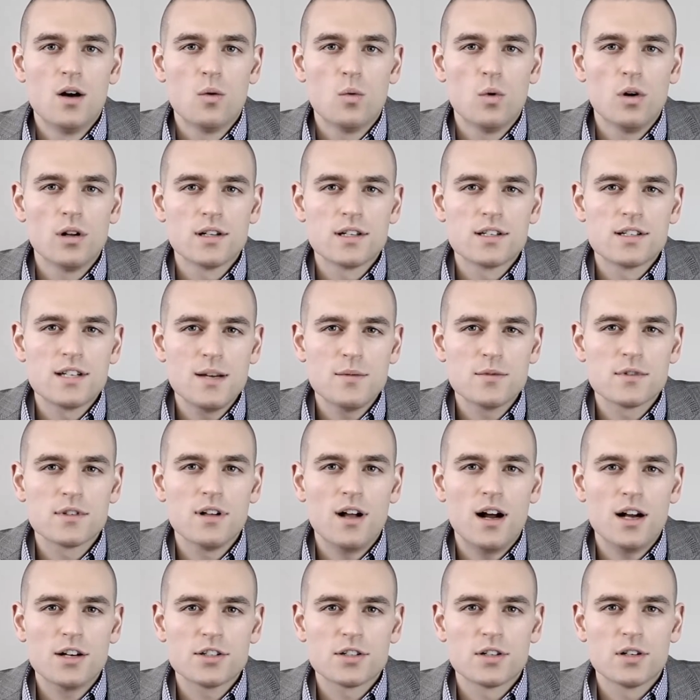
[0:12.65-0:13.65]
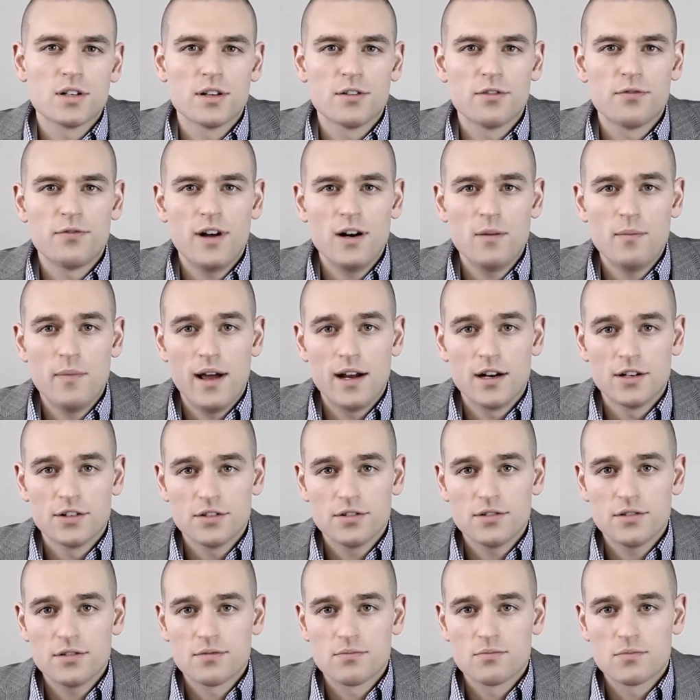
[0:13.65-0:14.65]
Well, it seems logical that fund
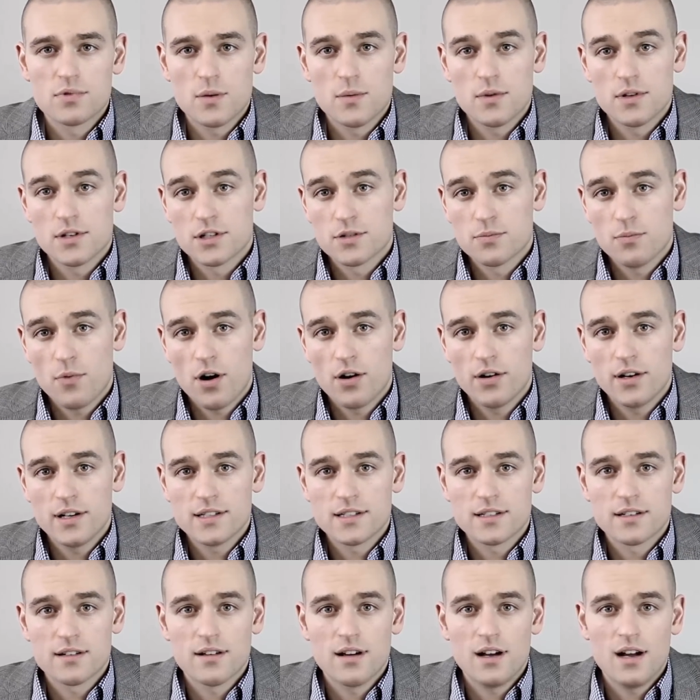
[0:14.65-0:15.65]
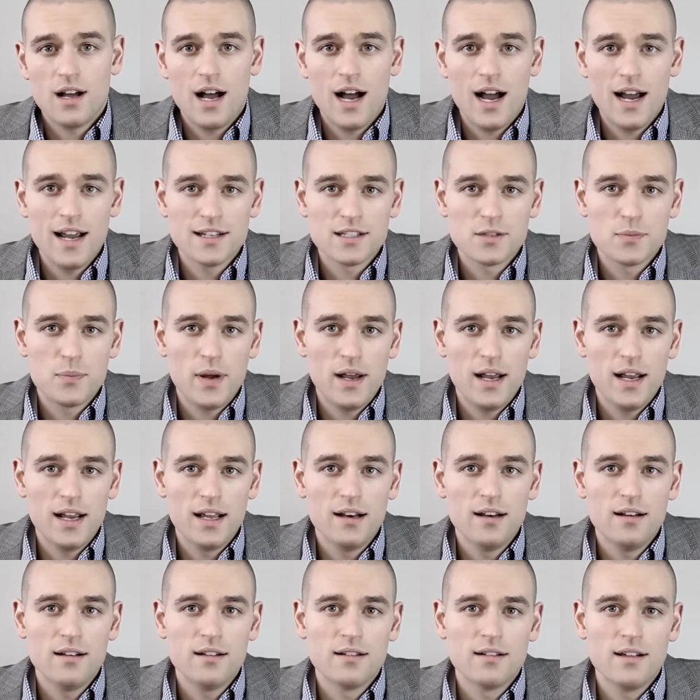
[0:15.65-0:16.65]
managers, some of the smartest, highest
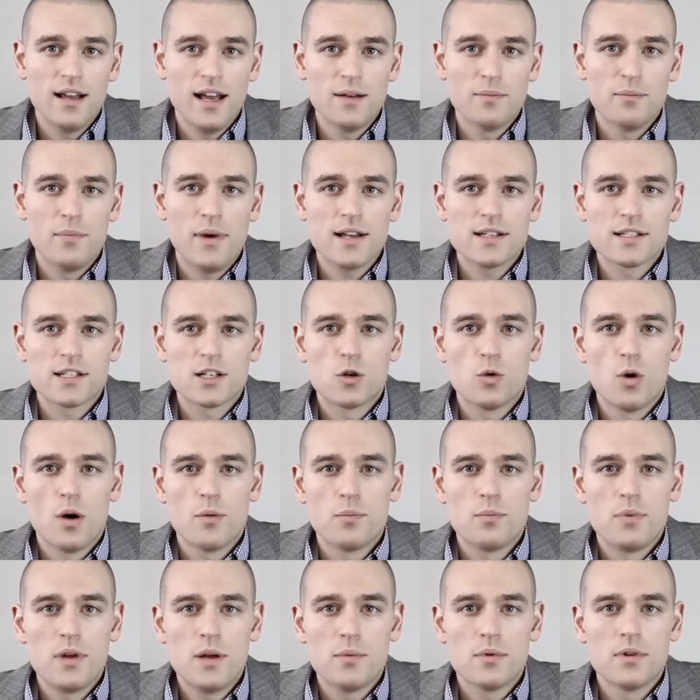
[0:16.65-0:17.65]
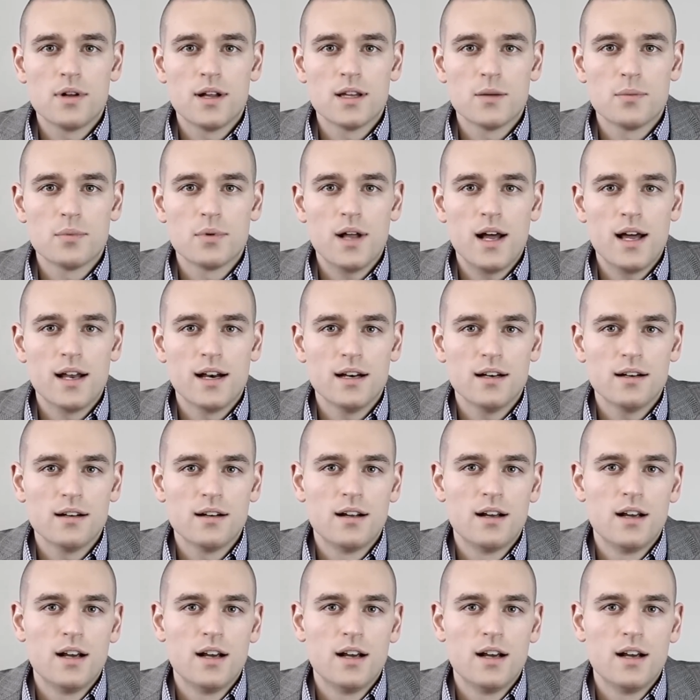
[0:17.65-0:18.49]
paid, and best equipped people on the planet,